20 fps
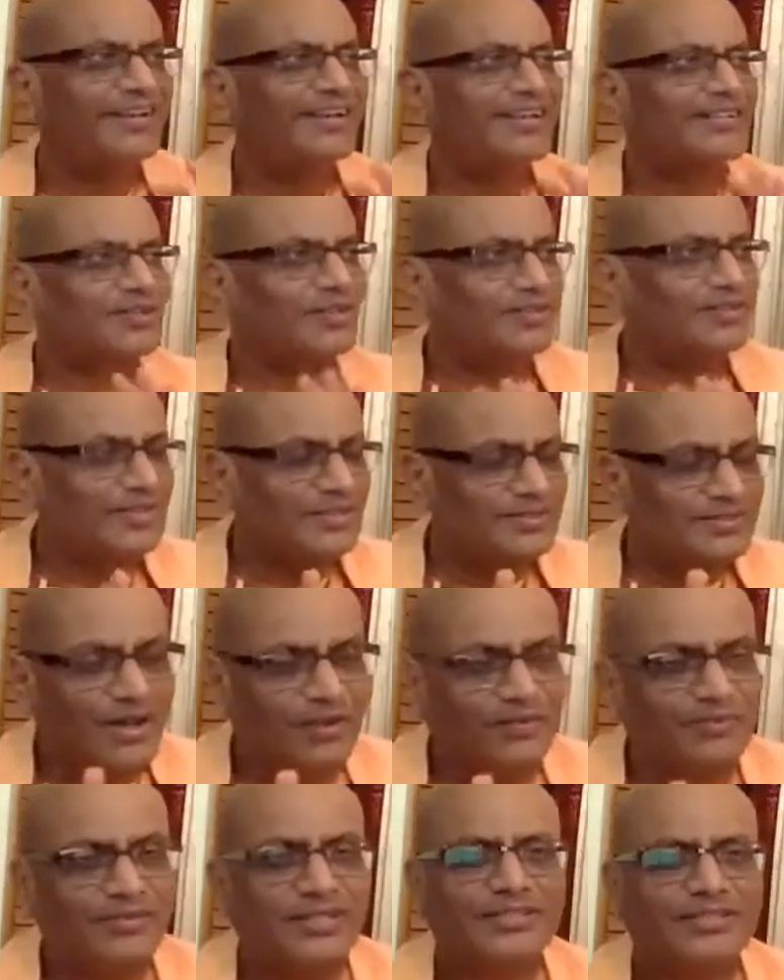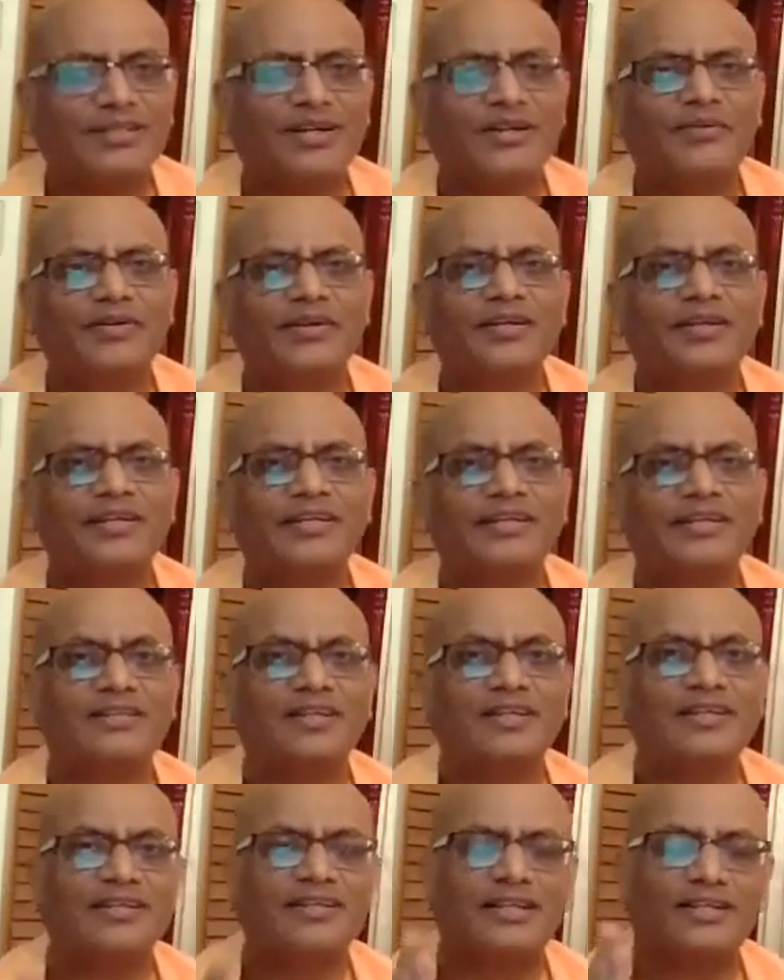So it's after Sravana
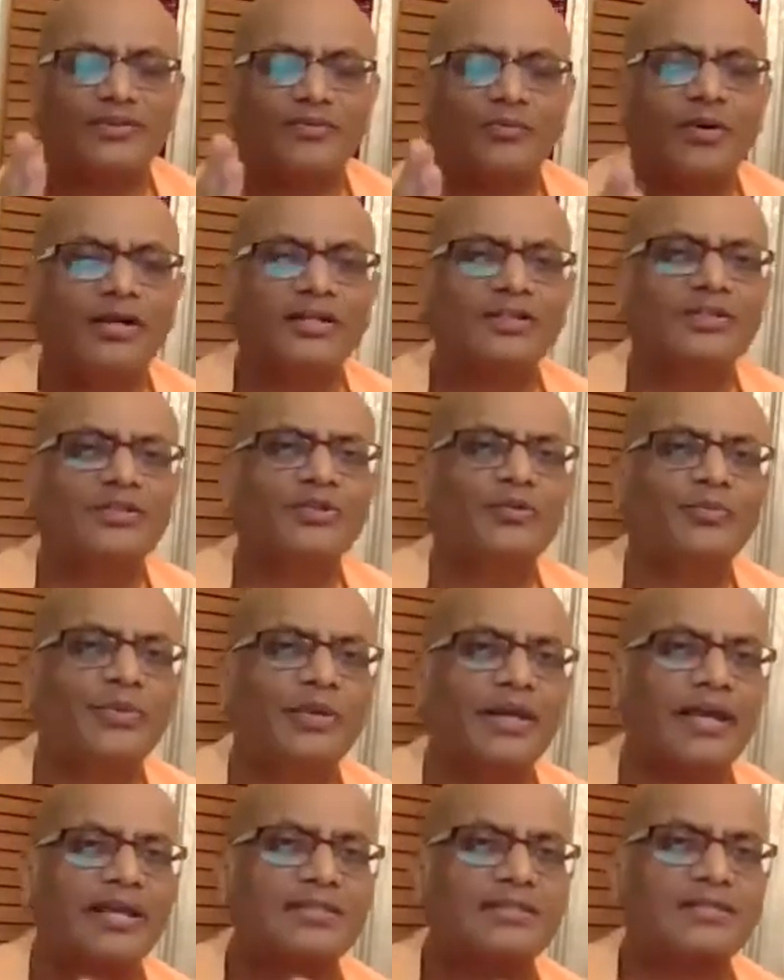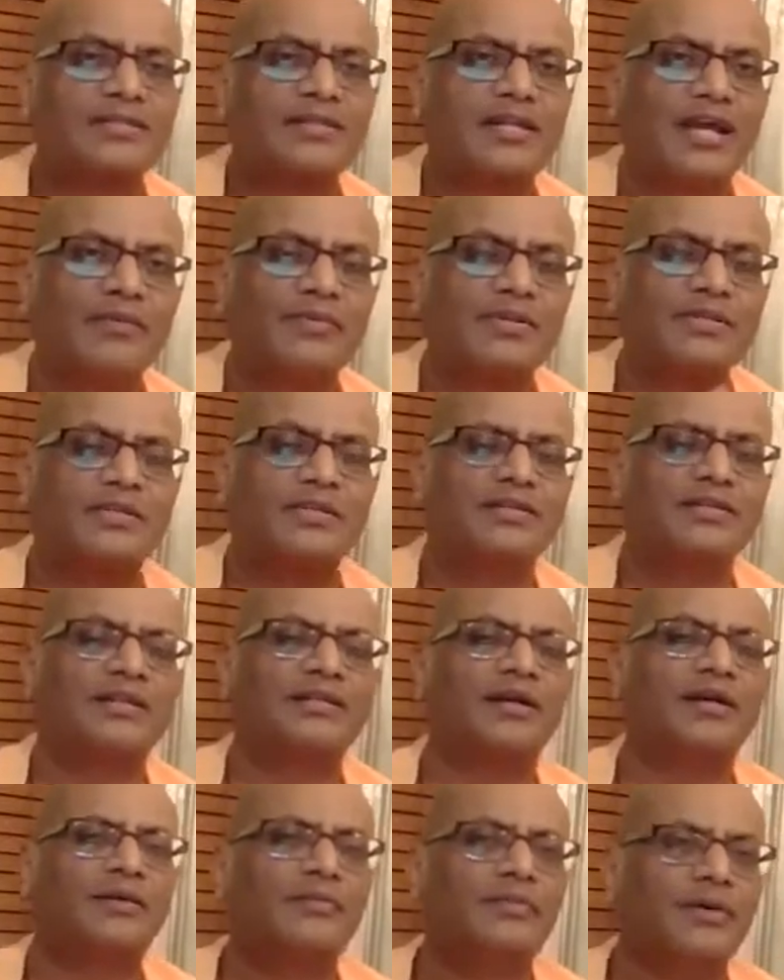Kirtana that one should be established in the
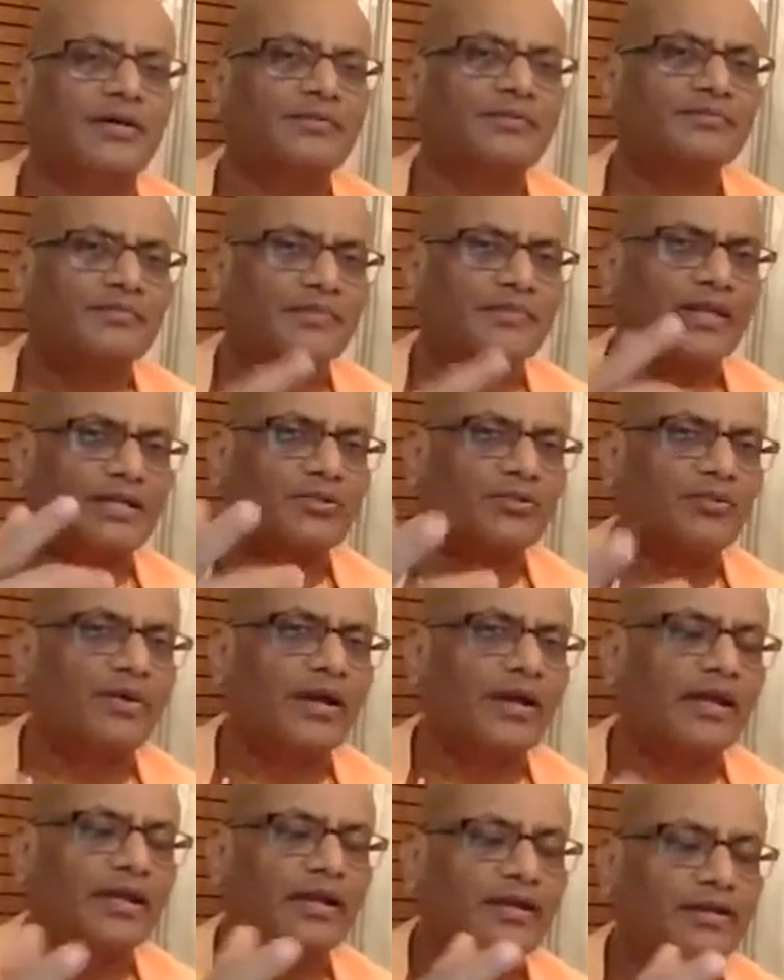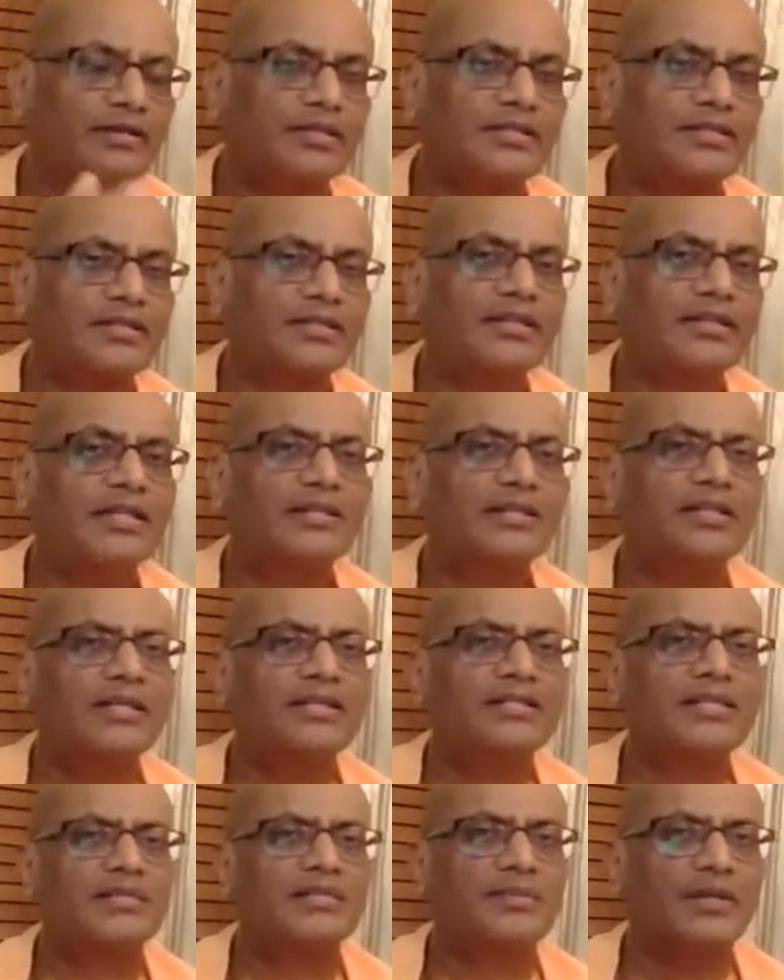Dharma. That's why these three
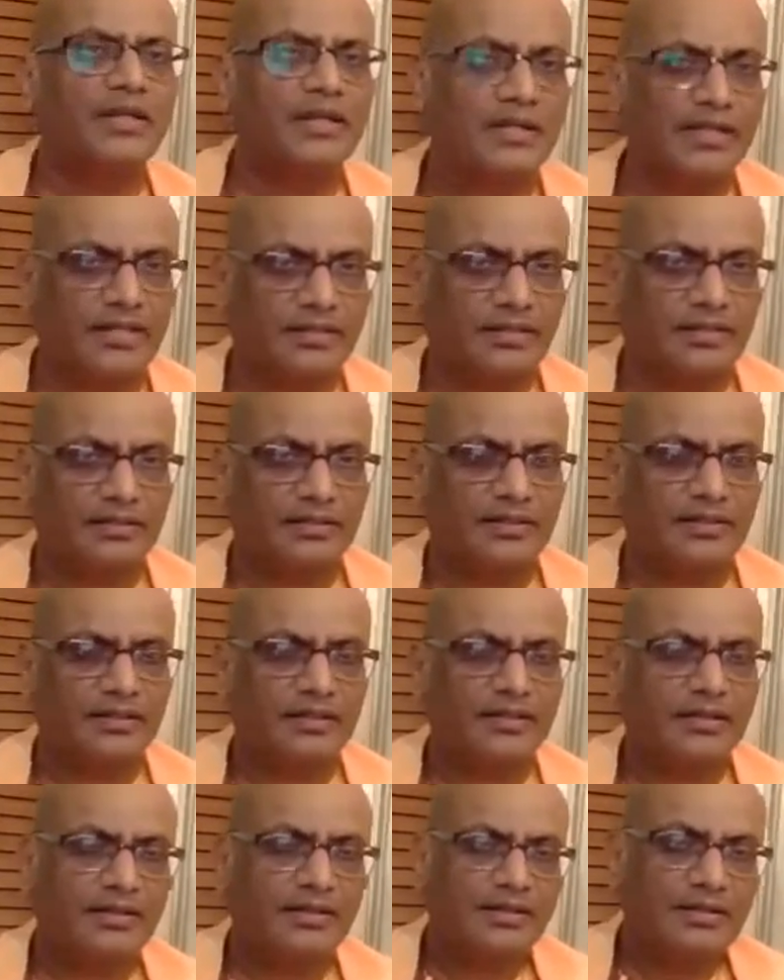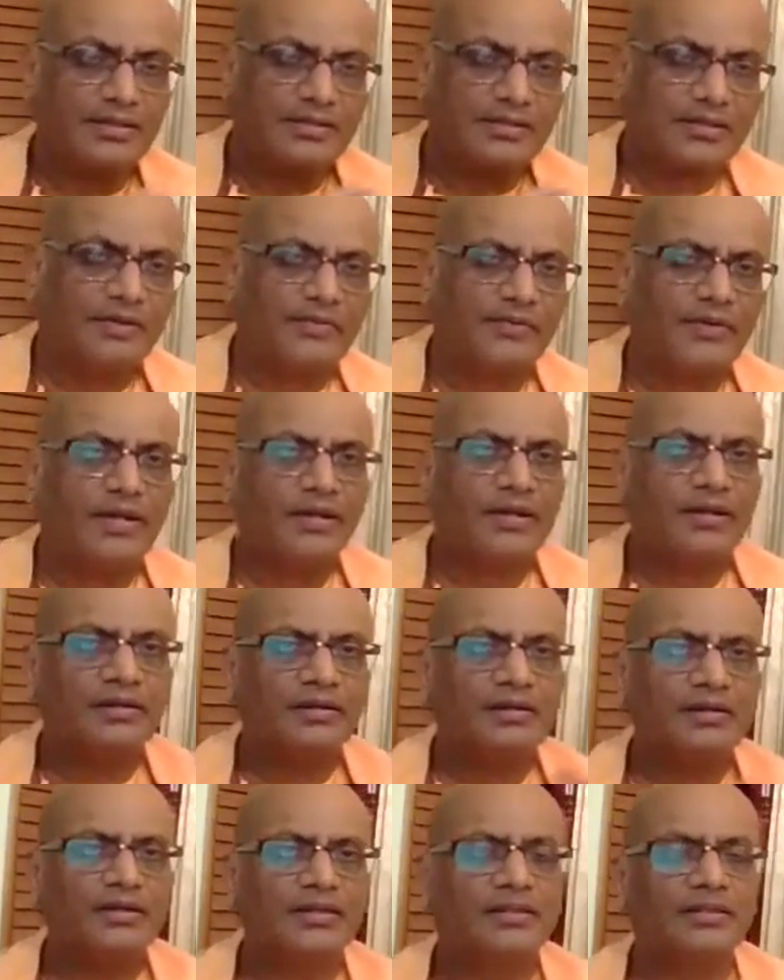things has been indicated. Sravana,
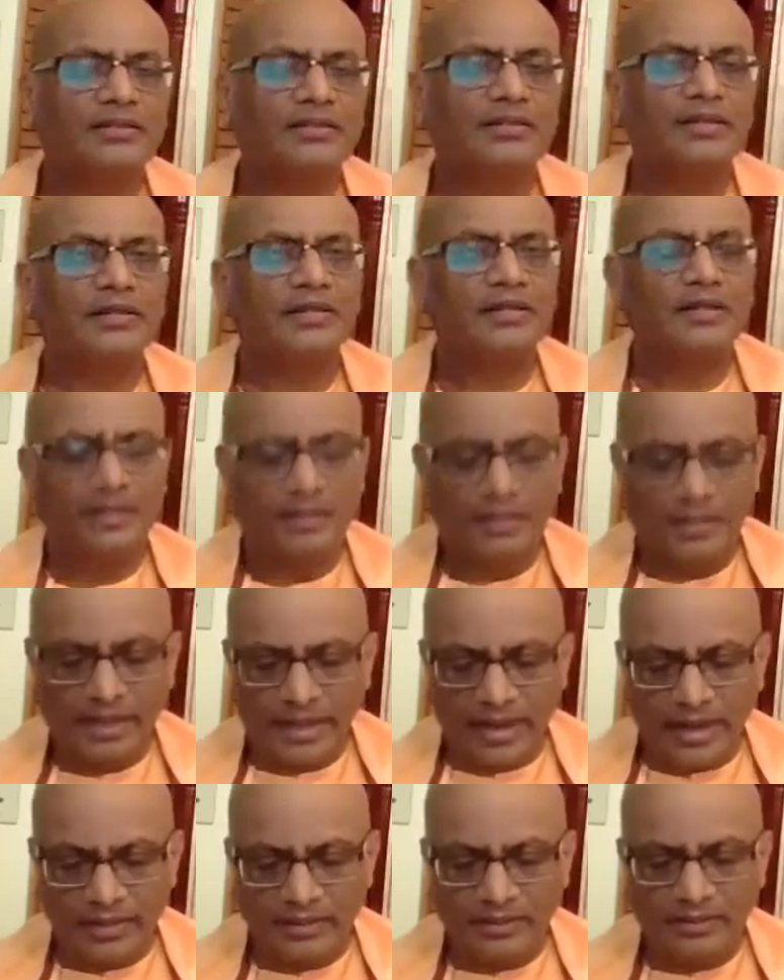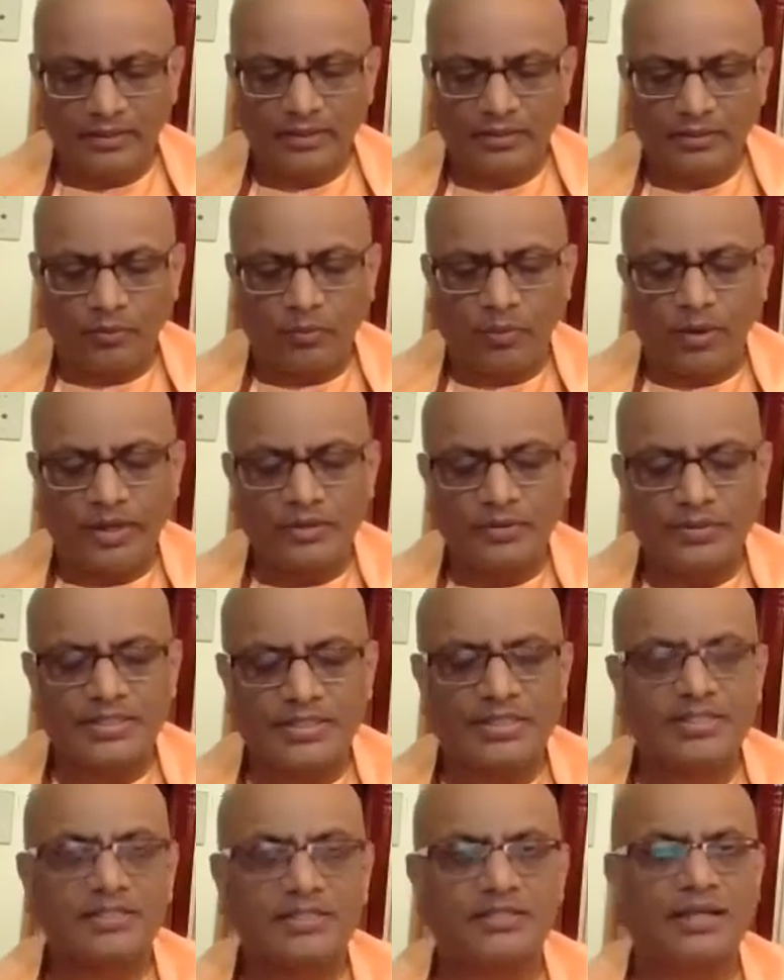Kirtana, and one who is
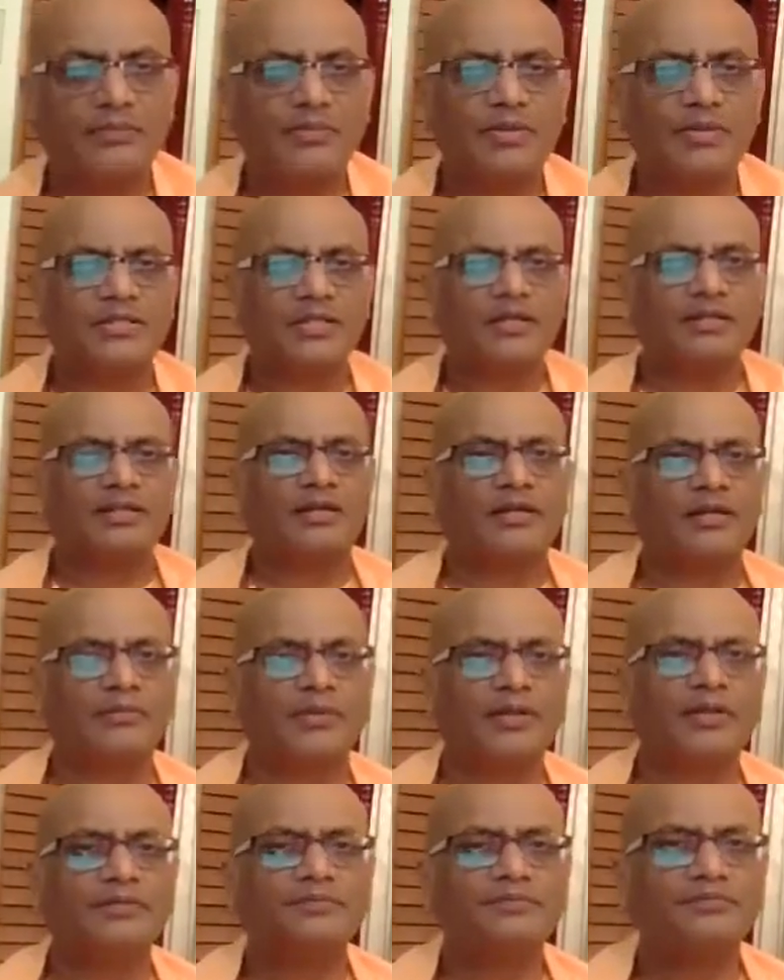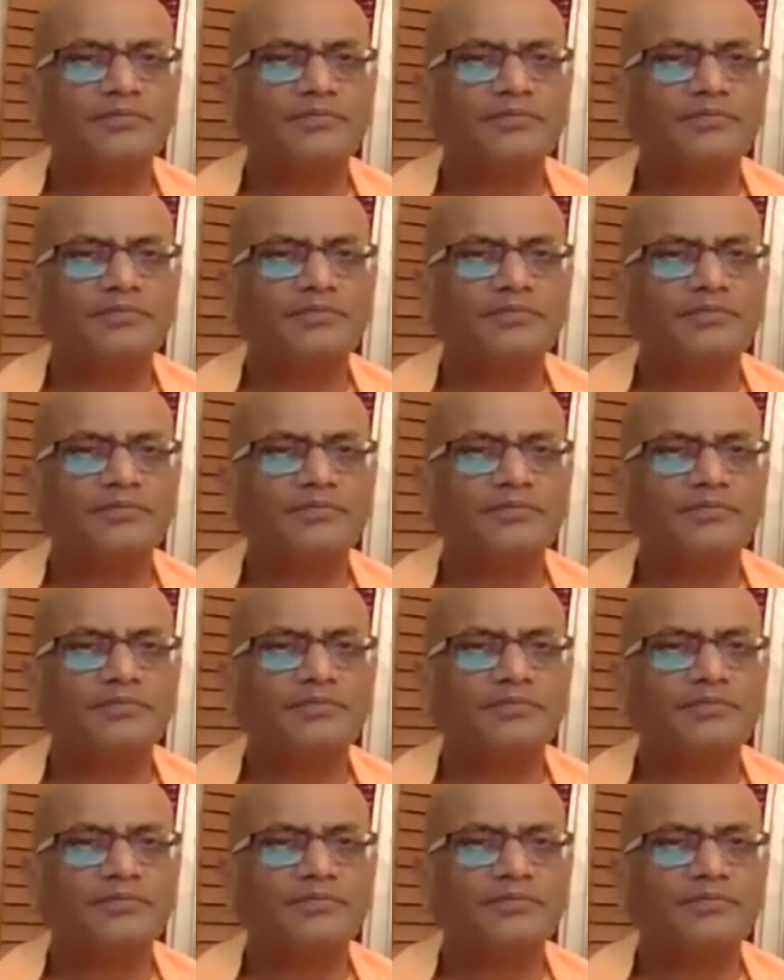established in Dharma.